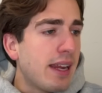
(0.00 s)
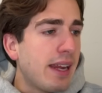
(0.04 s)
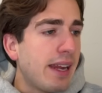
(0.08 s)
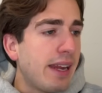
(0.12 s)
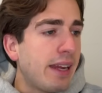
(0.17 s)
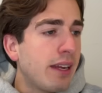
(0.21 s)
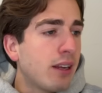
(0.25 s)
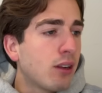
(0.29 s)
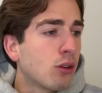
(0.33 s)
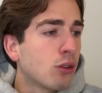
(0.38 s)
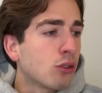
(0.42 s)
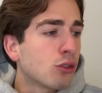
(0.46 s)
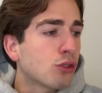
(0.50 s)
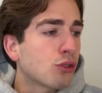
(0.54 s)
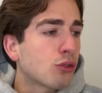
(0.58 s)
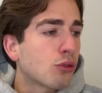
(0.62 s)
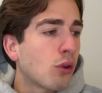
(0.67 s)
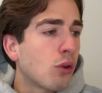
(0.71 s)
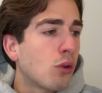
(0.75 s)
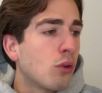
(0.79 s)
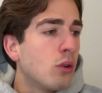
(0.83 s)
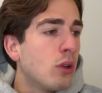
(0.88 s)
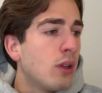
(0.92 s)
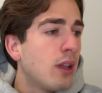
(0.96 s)
in
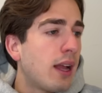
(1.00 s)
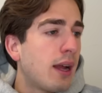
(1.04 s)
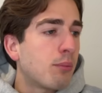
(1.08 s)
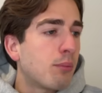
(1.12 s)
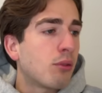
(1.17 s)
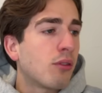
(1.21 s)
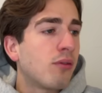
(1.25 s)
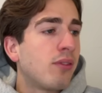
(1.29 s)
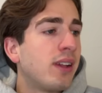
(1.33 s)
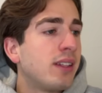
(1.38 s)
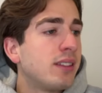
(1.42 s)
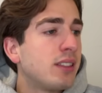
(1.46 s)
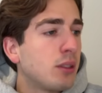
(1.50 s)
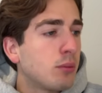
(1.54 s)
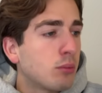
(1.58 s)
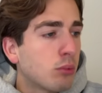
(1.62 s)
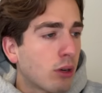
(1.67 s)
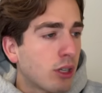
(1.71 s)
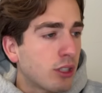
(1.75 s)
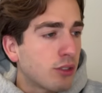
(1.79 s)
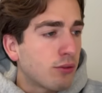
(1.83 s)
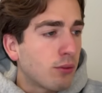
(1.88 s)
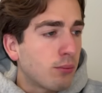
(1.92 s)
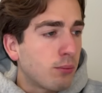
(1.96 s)
control and preventing
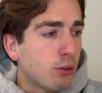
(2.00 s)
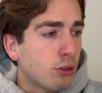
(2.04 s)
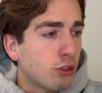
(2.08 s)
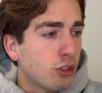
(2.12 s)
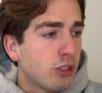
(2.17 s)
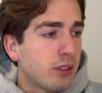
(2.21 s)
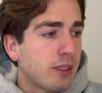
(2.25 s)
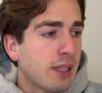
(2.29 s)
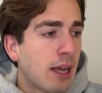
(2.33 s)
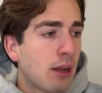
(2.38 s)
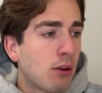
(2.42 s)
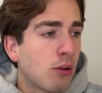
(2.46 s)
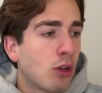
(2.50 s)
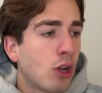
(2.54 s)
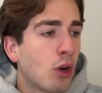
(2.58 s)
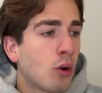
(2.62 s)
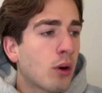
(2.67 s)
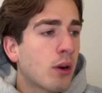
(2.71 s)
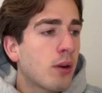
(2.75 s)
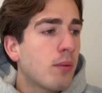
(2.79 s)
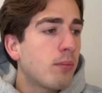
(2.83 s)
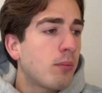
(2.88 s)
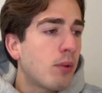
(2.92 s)
price from pushing down lower.